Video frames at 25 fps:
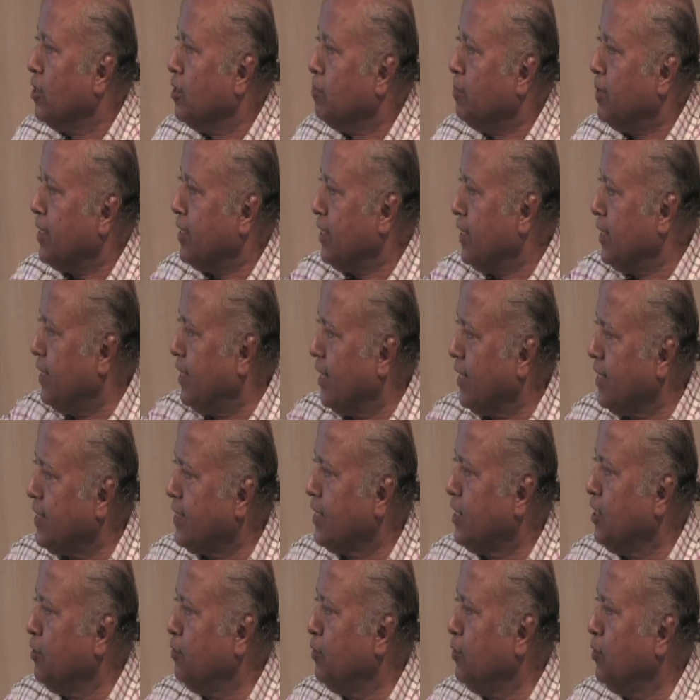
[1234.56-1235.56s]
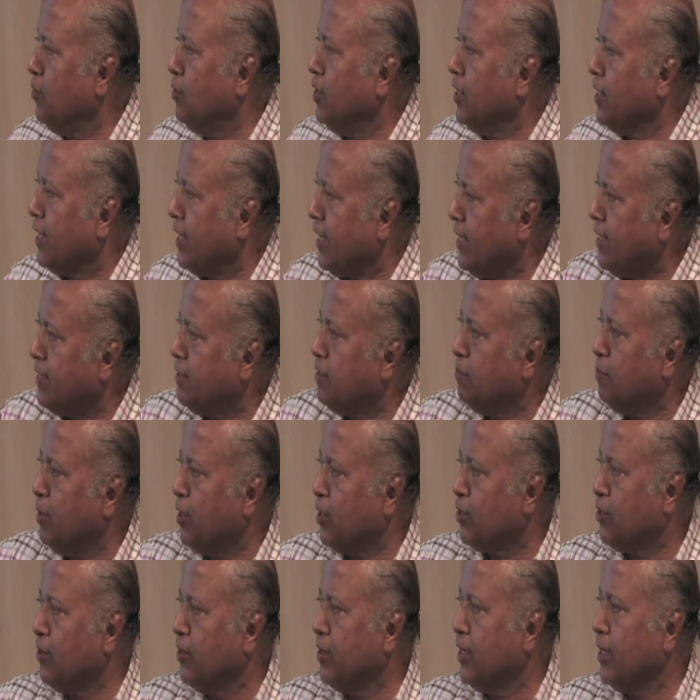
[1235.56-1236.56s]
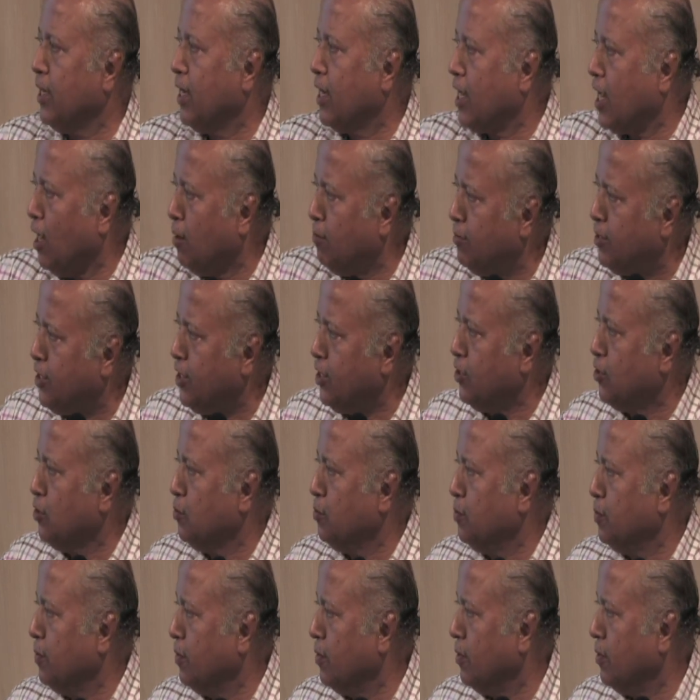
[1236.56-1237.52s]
But it does give you, in case mercury comes into